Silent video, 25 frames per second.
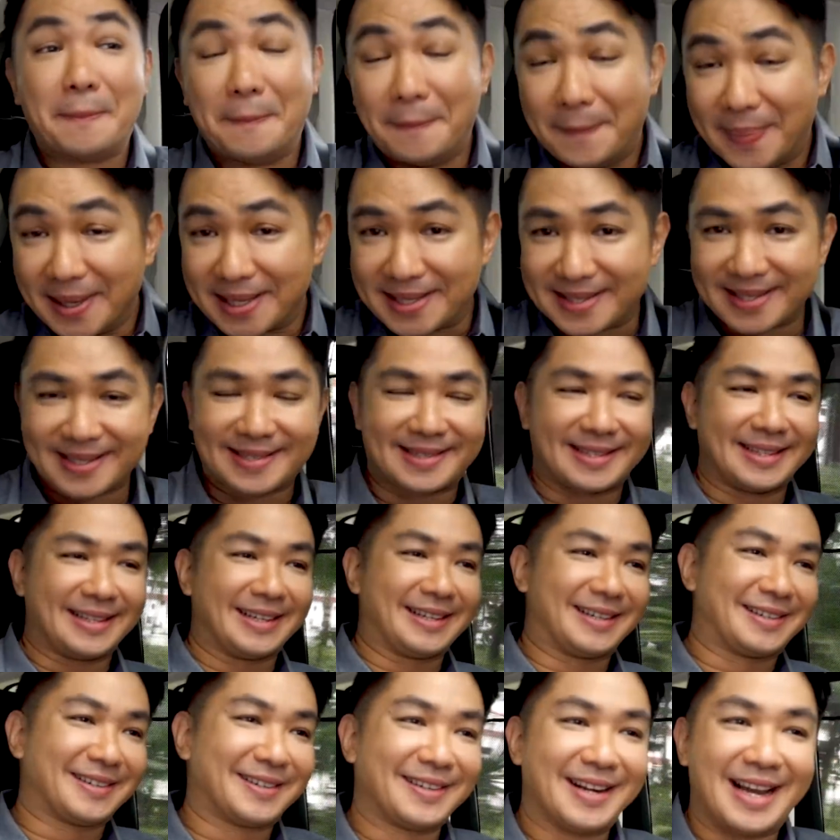business
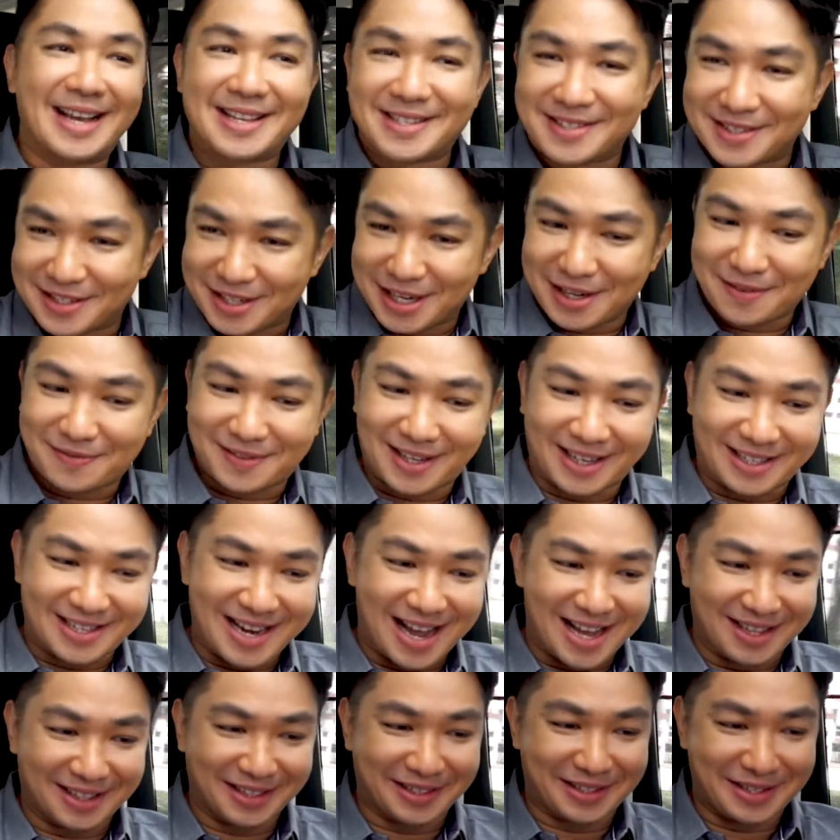leader, as Chief
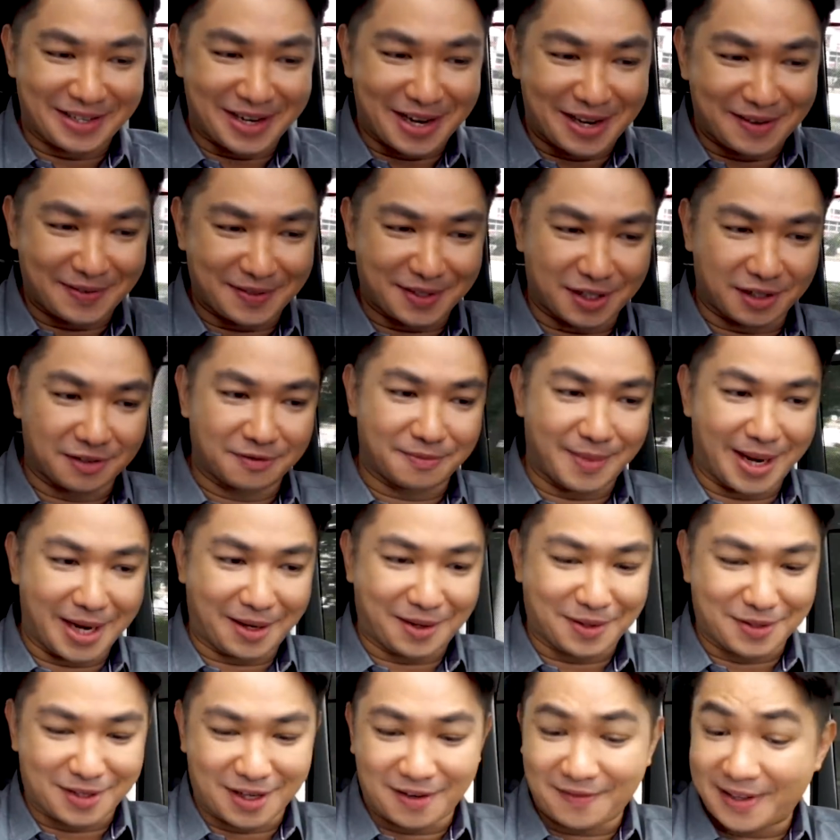Technology Officer of
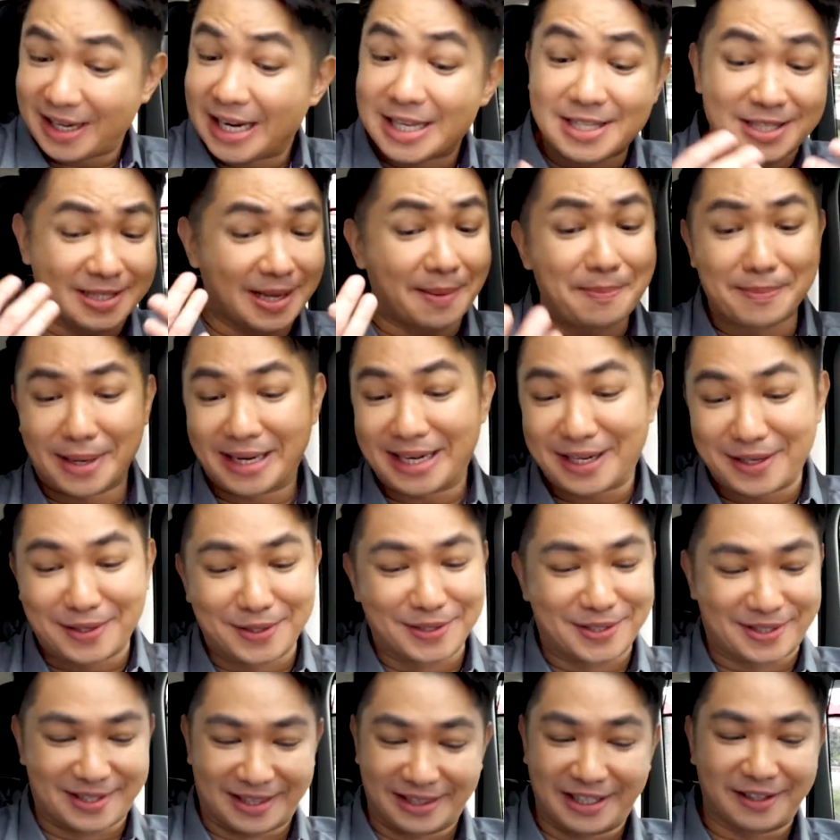Microsoft, and as somebody
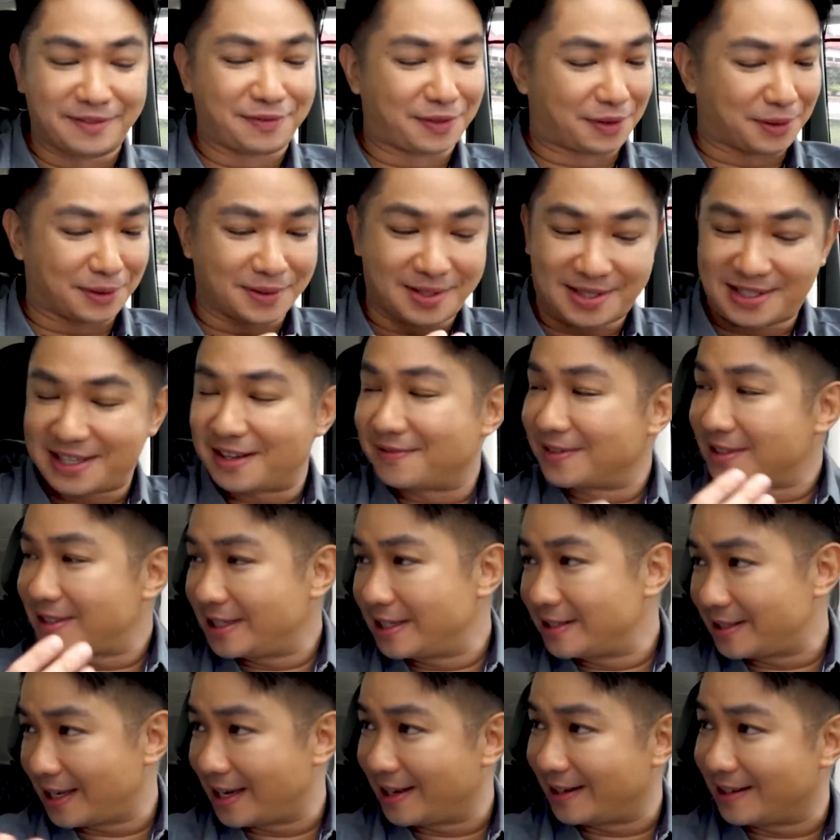who's lived through the
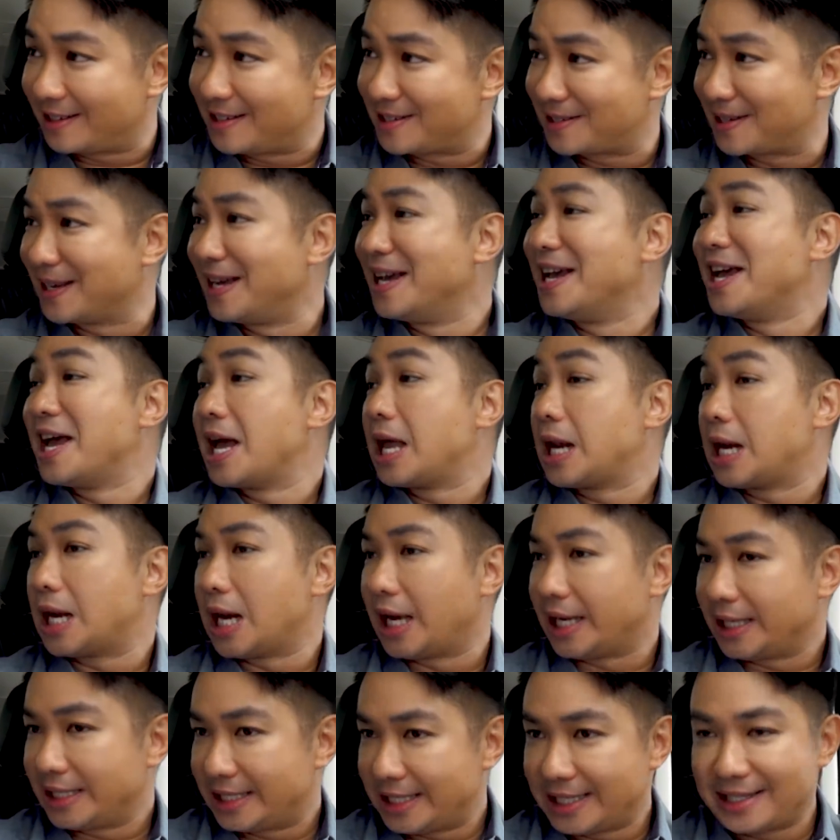70s, 80s,
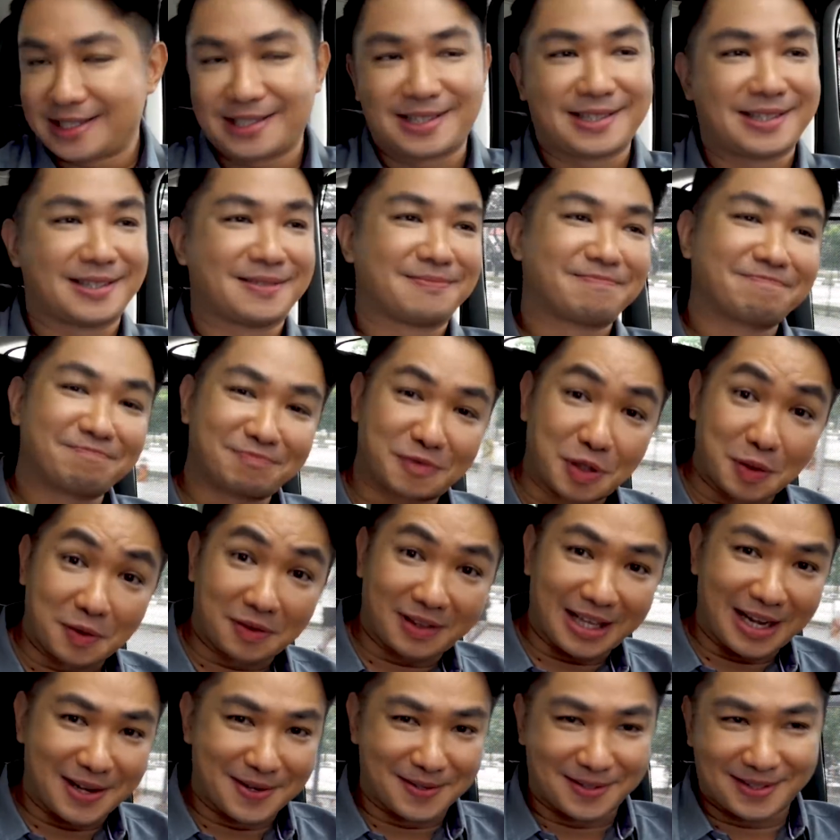90s,
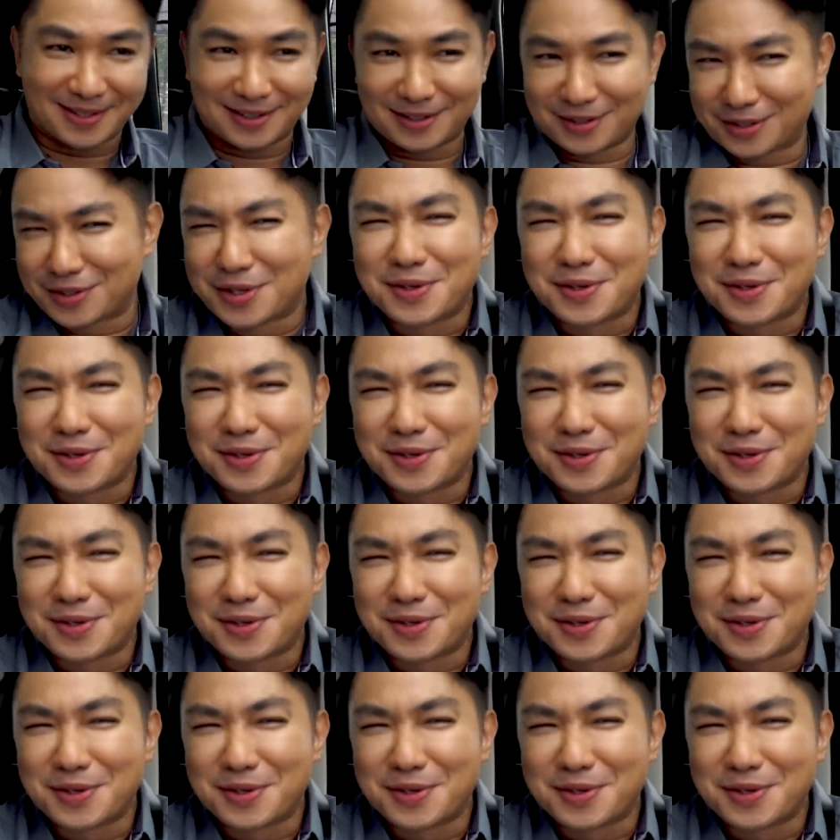2000s,